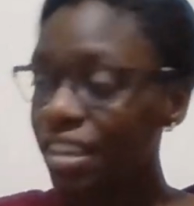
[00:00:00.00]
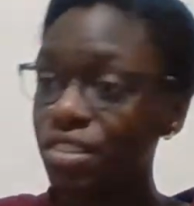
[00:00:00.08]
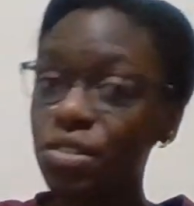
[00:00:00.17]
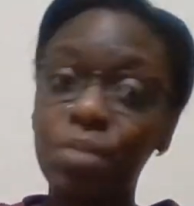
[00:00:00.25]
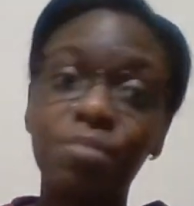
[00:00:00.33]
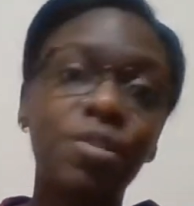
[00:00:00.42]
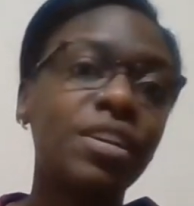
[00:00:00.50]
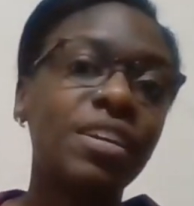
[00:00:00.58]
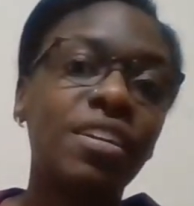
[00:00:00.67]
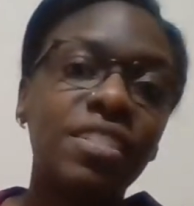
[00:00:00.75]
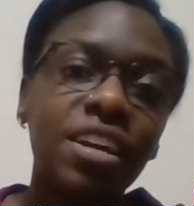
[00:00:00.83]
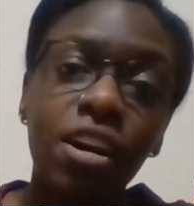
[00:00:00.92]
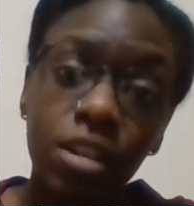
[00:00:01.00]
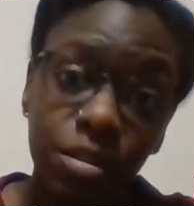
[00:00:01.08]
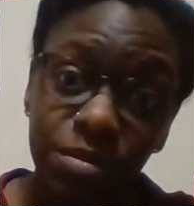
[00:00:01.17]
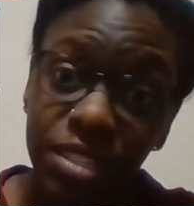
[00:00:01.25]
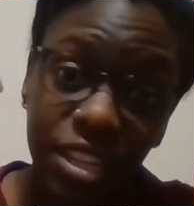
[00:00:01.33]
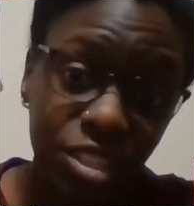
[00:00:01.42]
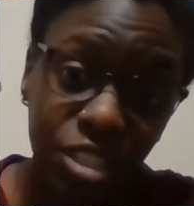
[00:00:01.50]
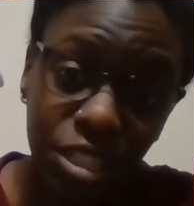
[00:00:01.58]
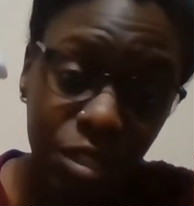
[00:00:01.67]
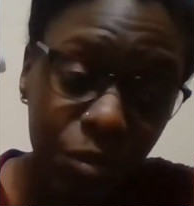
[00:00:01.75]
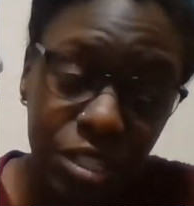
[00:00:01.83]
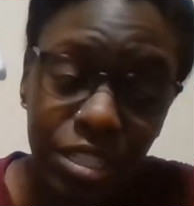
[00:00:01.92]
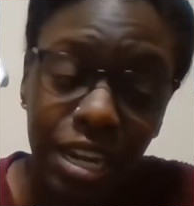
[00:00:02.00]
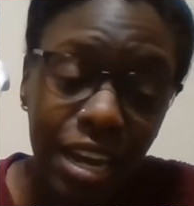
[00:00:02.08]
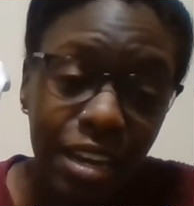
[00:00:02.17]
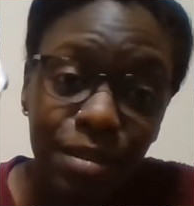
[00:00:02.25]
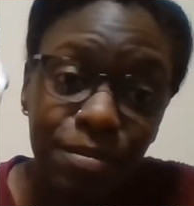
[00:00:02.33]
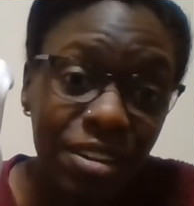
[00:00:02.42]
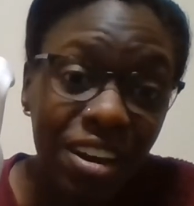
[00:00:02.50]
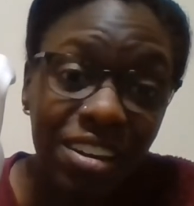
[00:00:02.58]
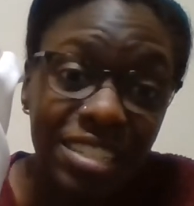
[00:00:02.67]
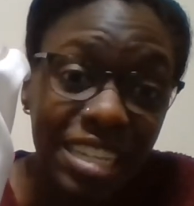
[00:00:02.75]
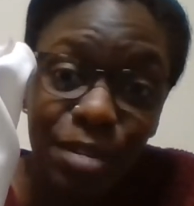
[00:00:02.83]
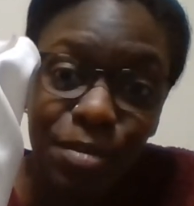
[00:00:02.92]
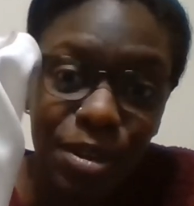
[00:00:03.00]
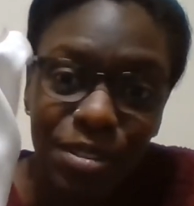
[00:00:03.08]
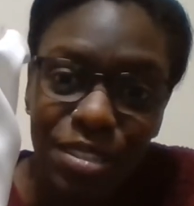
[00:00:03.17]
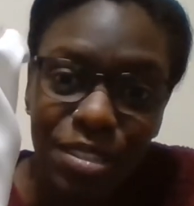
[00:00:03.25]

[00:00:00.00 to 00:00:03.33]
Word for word: So I'm working on the autumn section, which I am not sad about